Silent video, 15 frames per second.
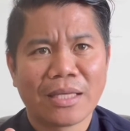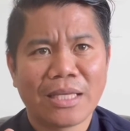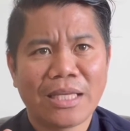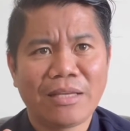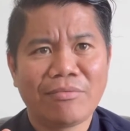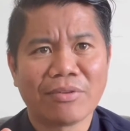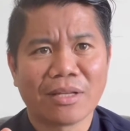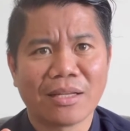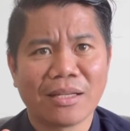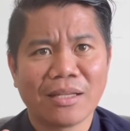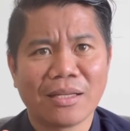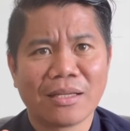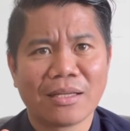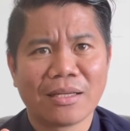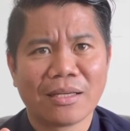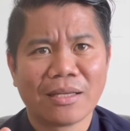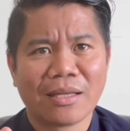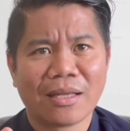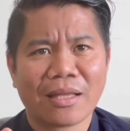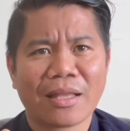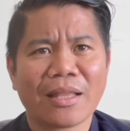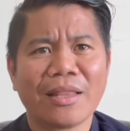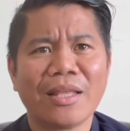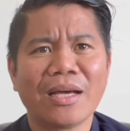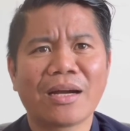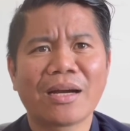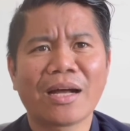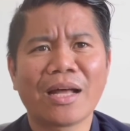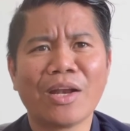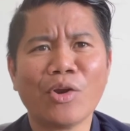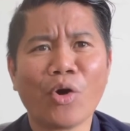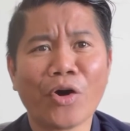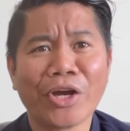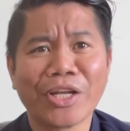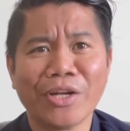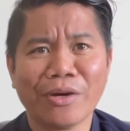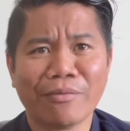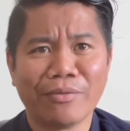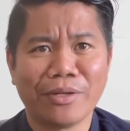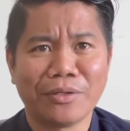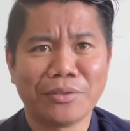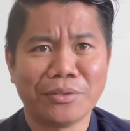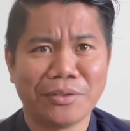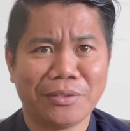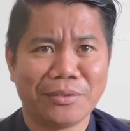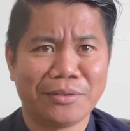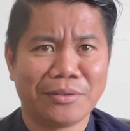evil, they are annoyed of the good.